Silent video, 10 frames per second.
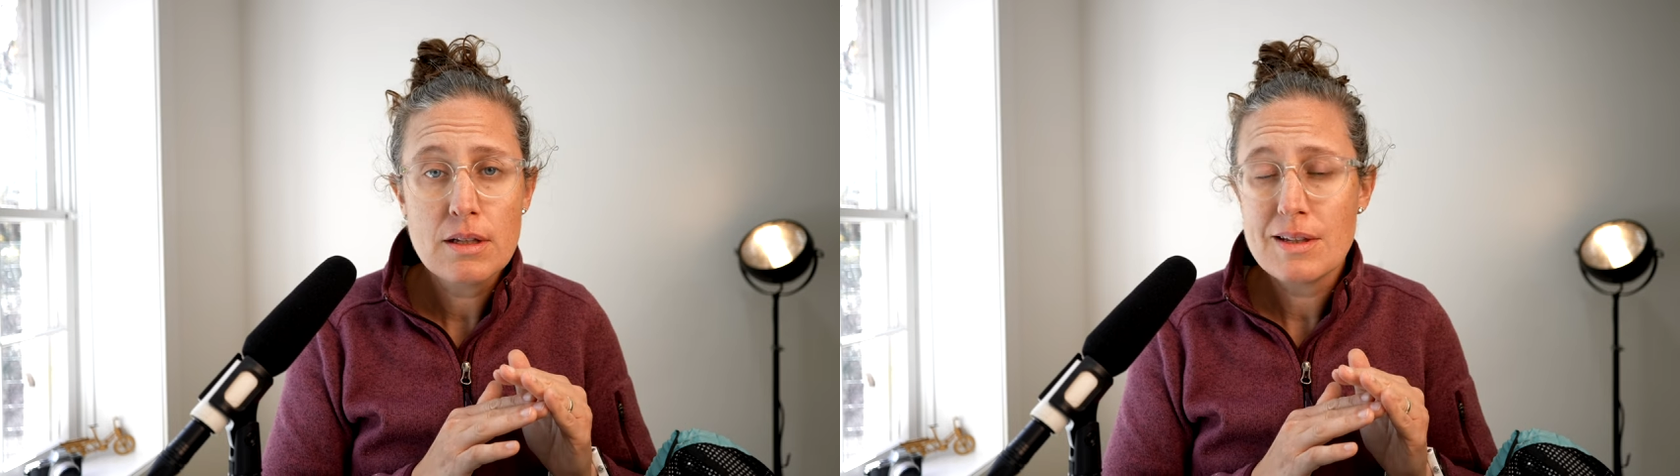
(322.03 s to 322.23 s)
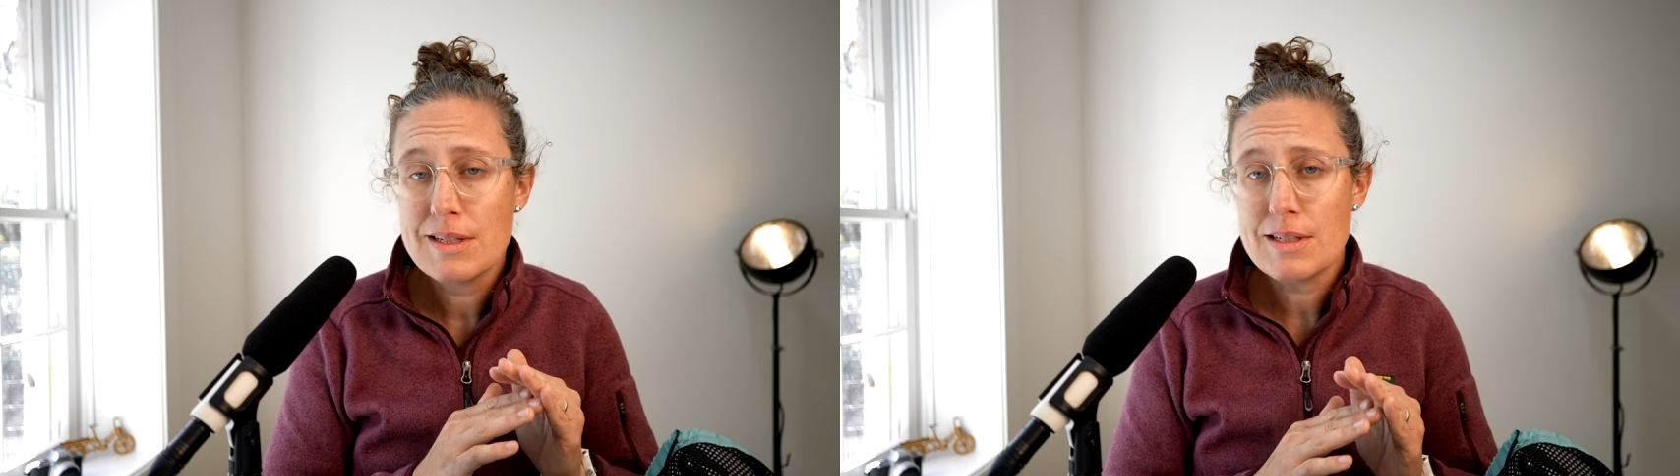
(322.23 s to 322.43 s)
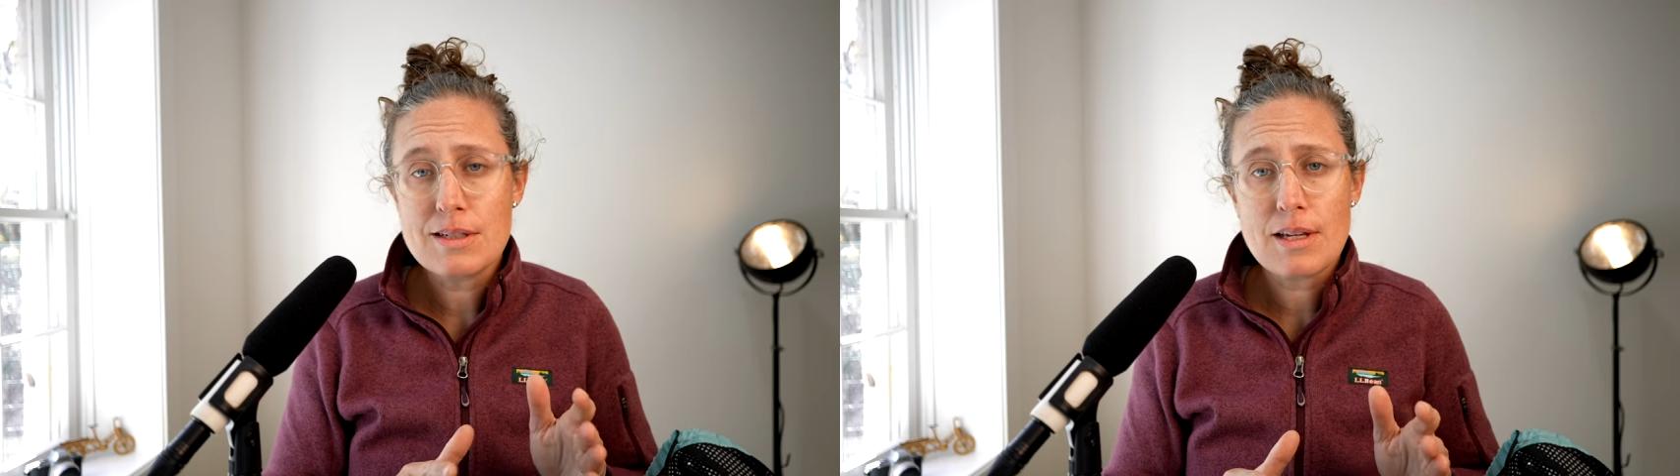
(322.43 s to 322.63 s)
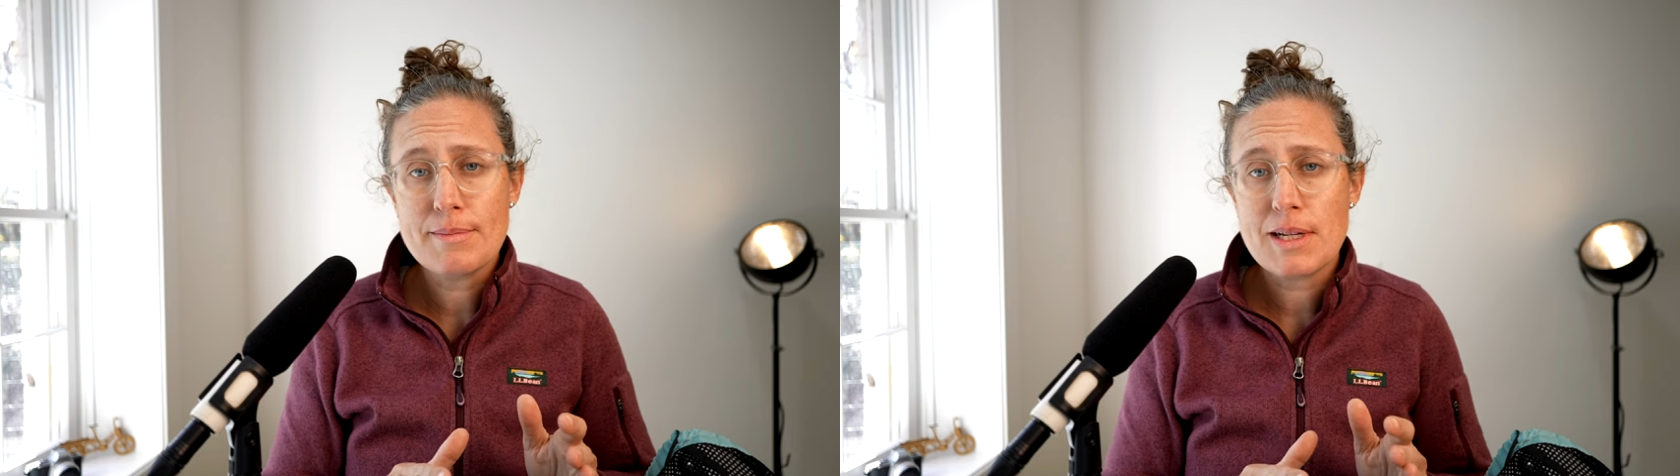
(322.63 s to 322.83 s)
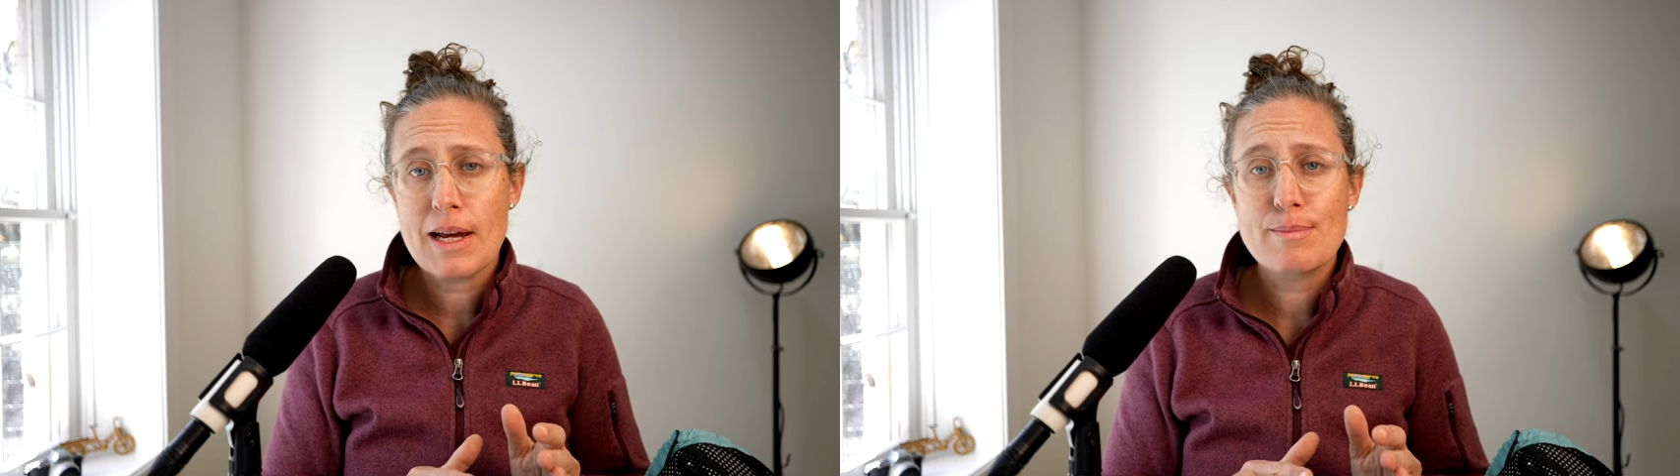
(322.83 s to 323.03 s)
this is
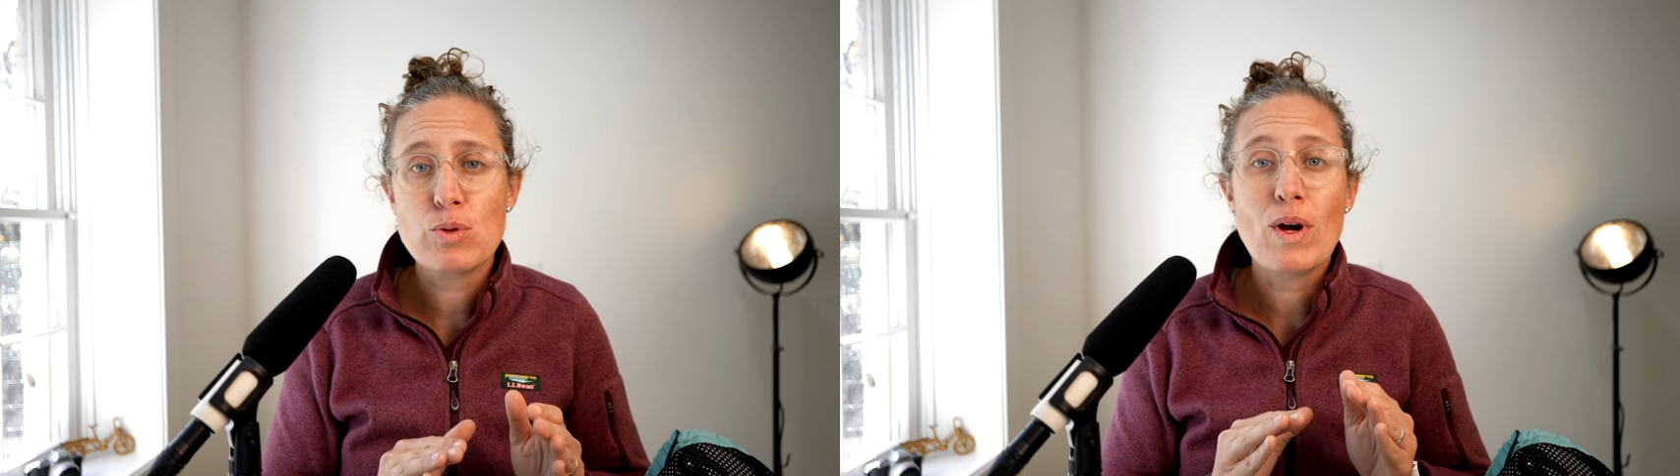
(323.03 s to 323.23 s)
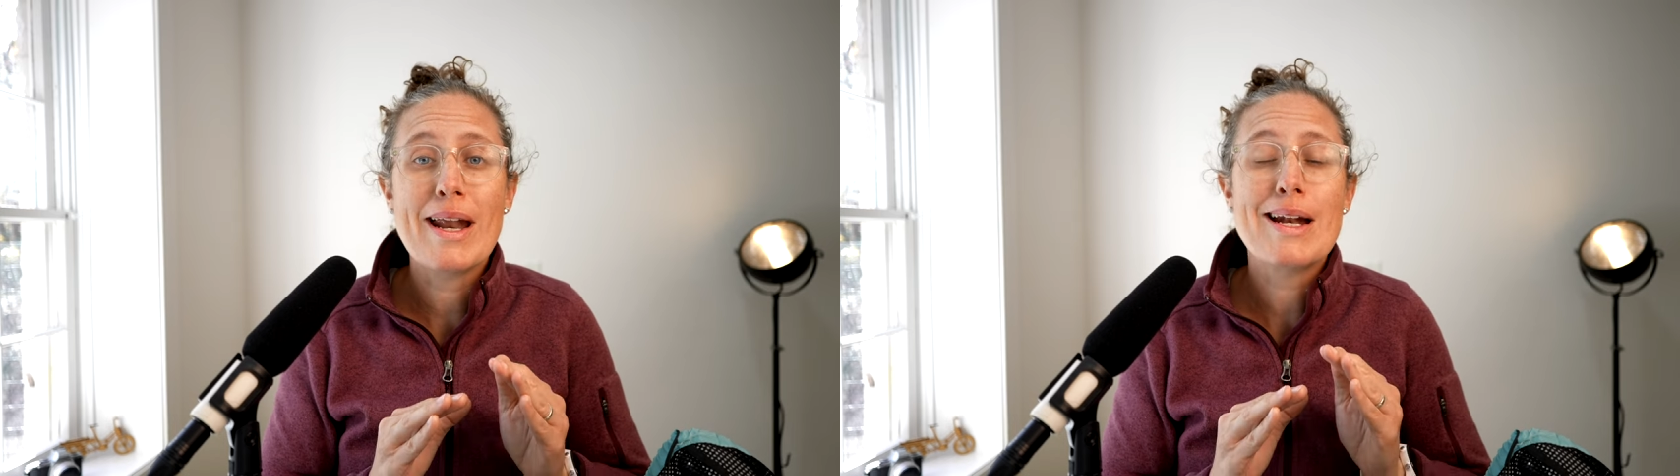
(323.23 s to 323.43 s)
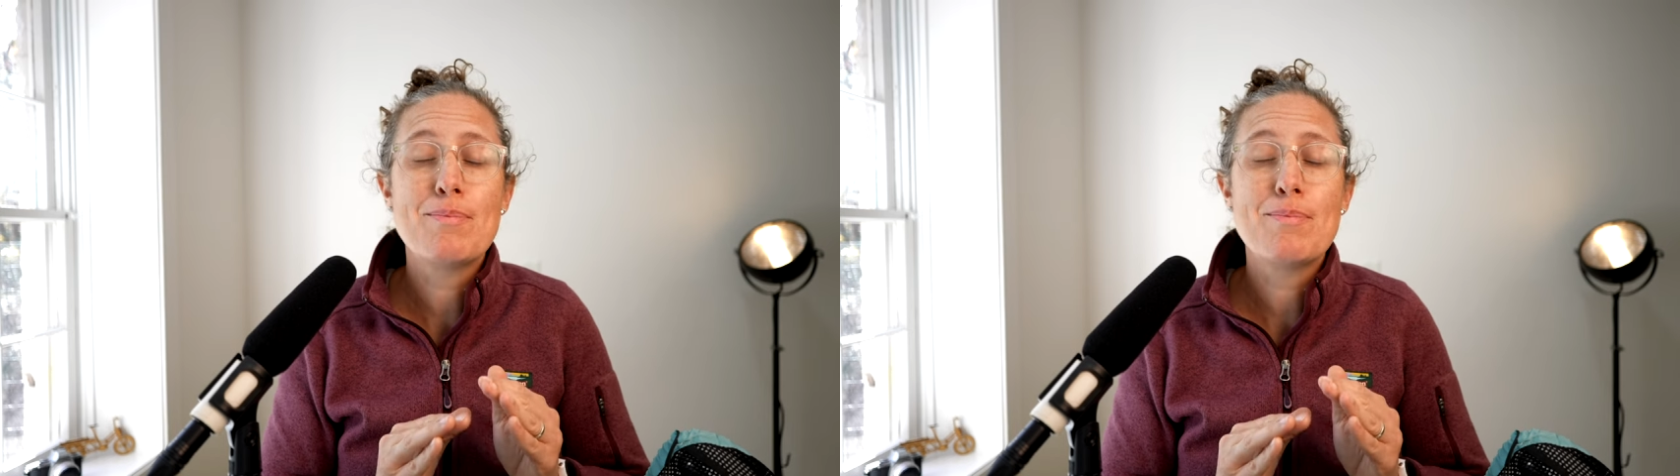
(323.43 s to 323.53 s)
sometimes what